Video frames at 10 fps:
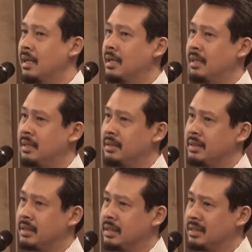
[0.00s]

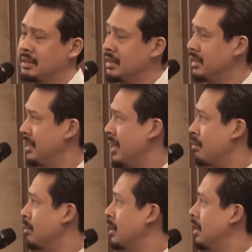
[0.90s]
the
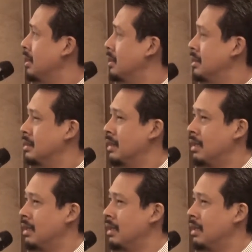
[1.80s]
enactment is